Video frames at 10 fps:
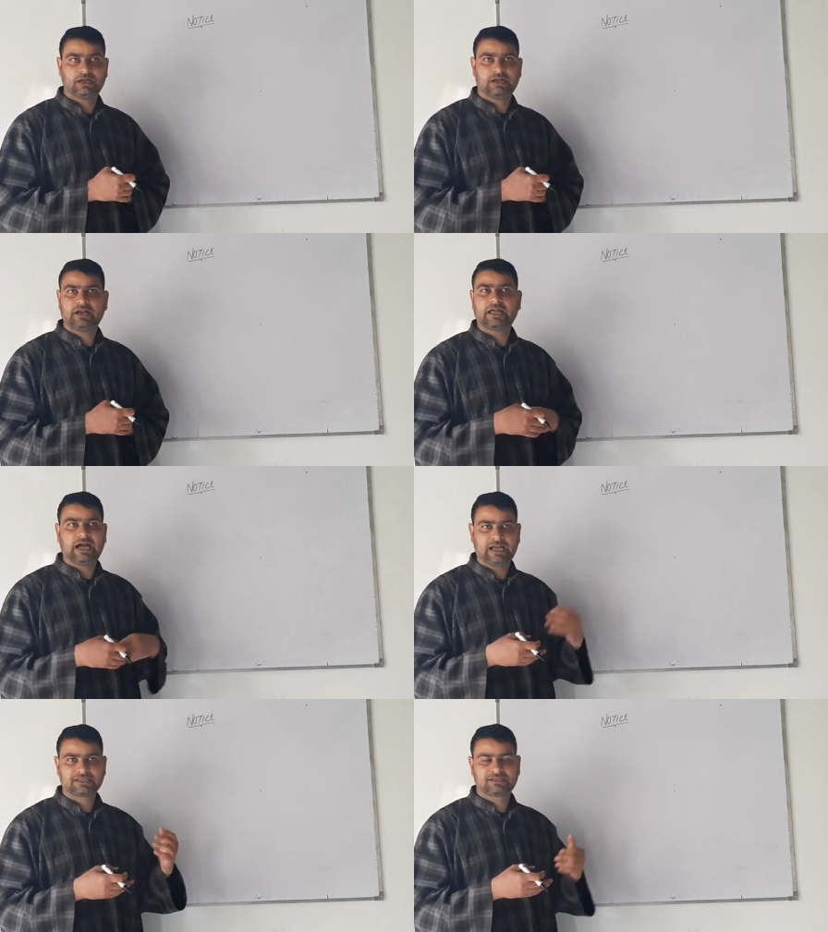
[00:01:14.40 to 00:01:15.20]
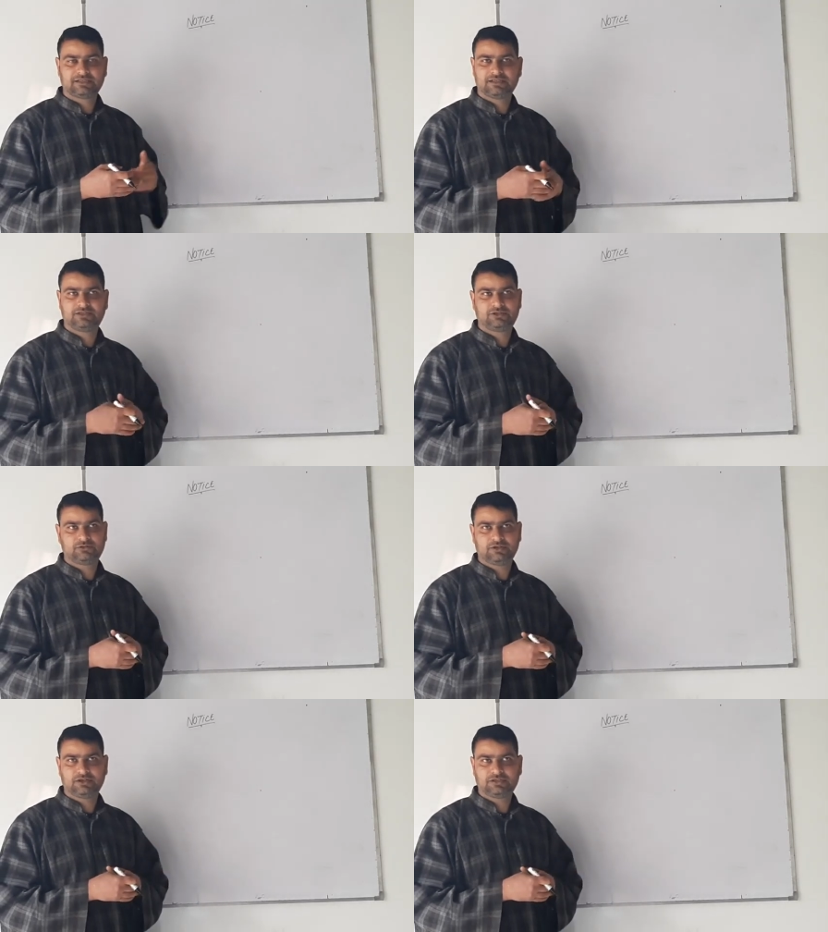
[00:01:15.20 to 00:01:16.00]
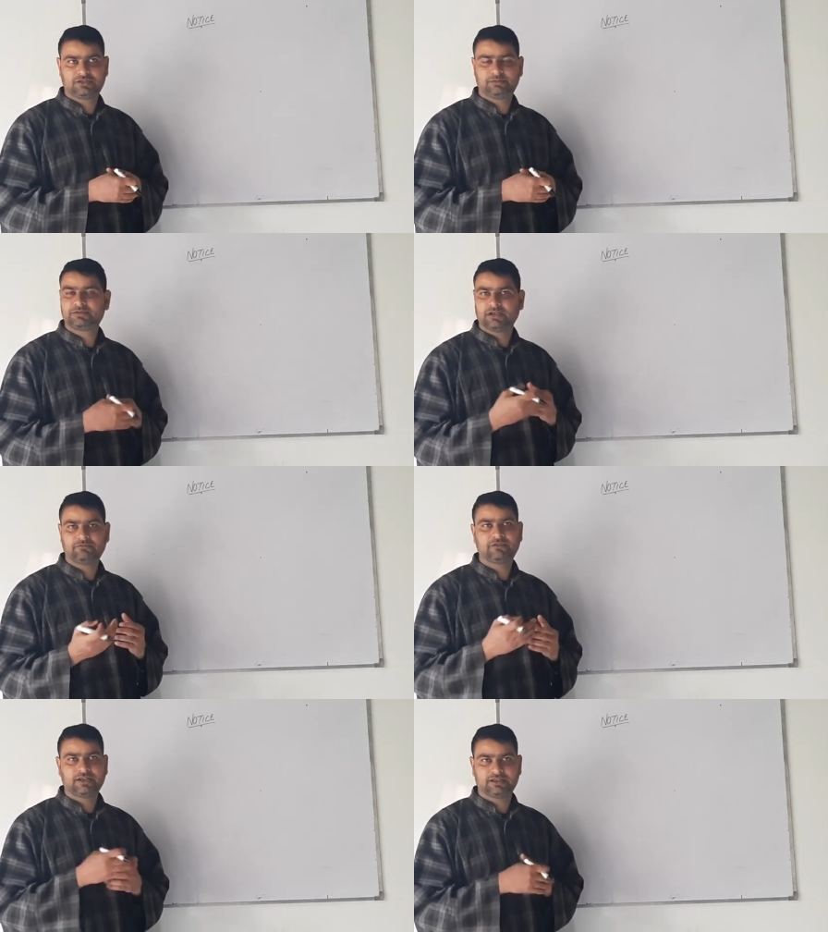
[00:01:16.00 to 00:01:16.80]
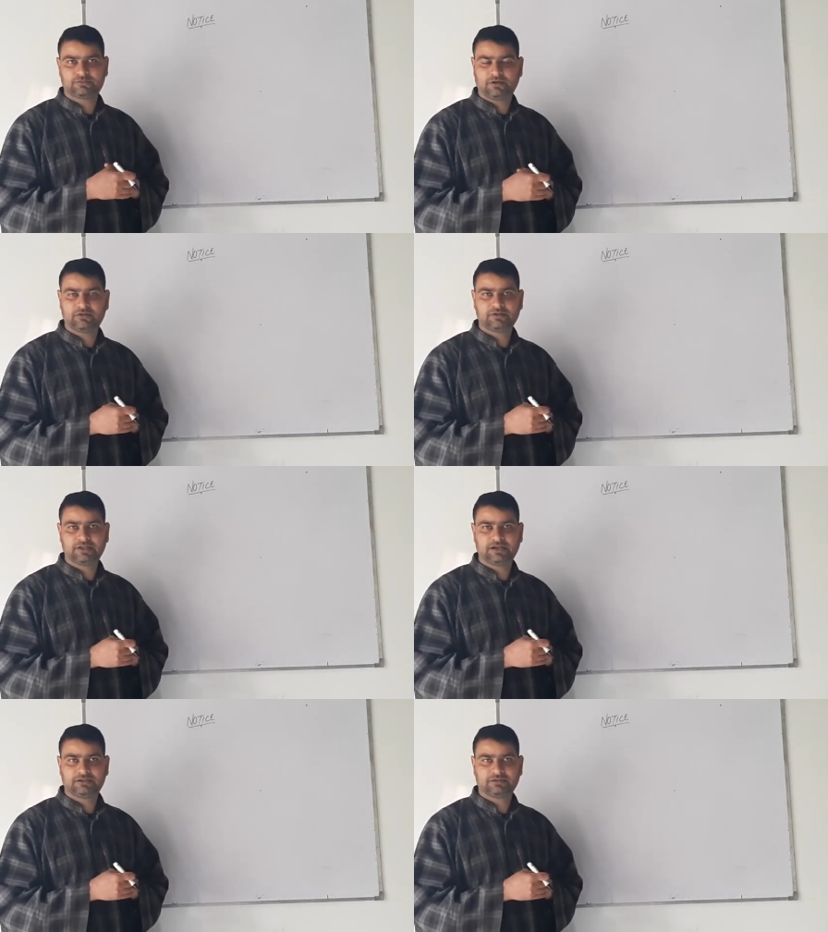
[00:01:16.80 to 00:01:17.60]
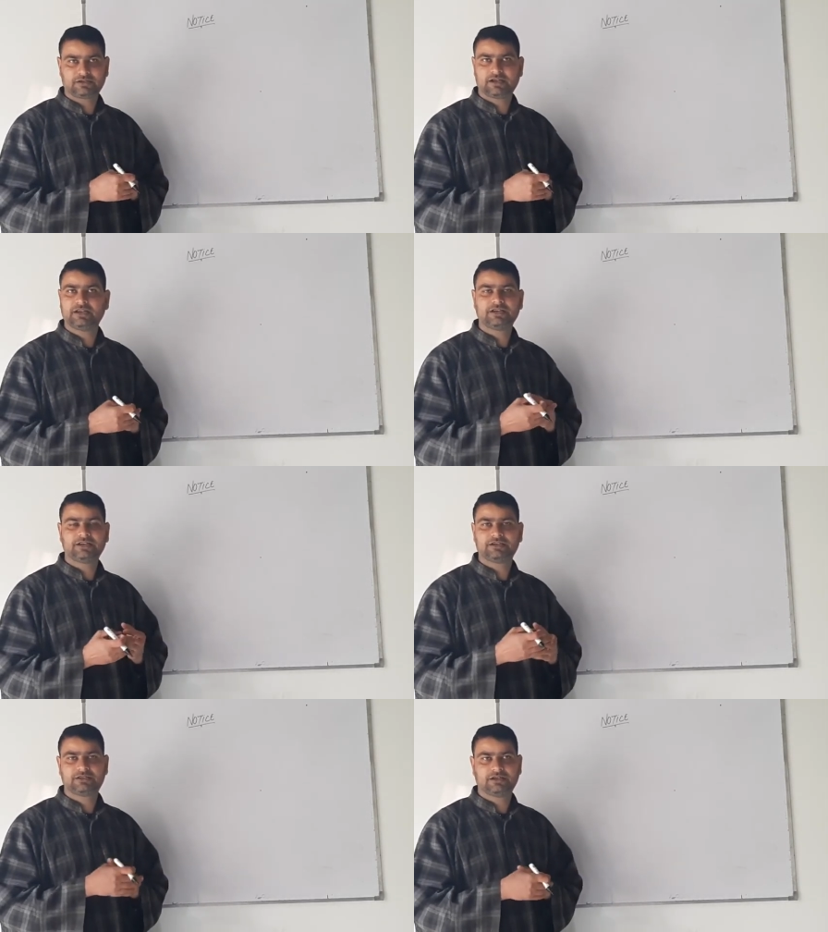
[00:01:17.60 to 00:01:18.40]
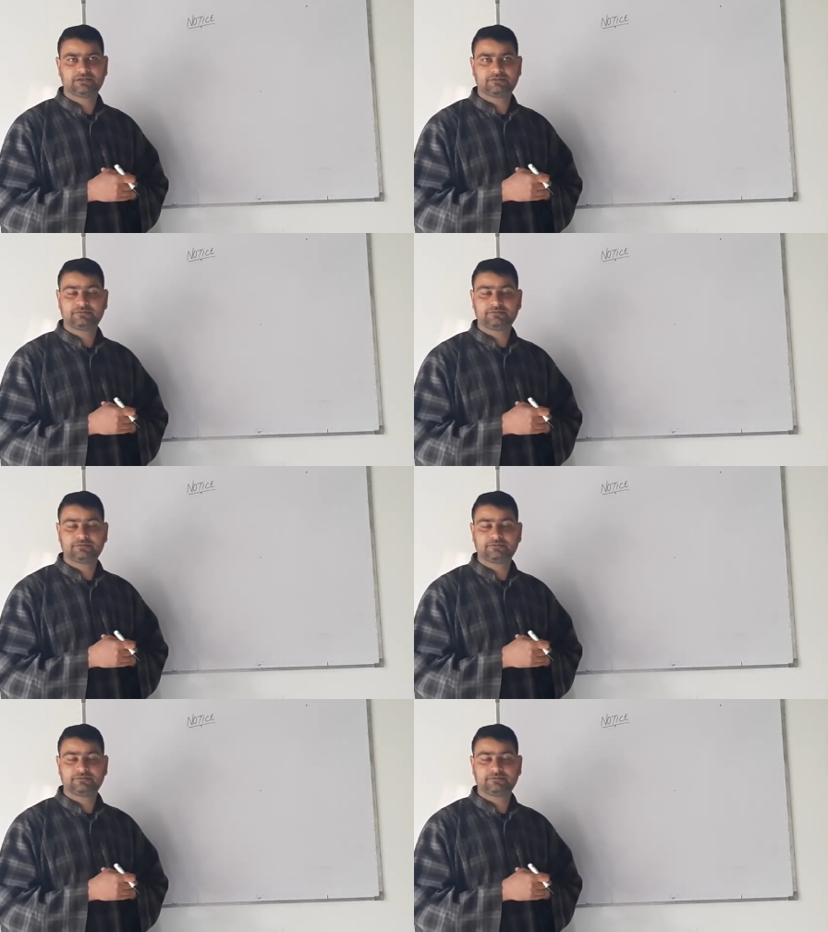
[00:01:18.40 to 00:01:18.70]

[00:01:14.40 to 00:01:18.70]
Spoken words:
and asks the students if someone has found that, kindly return.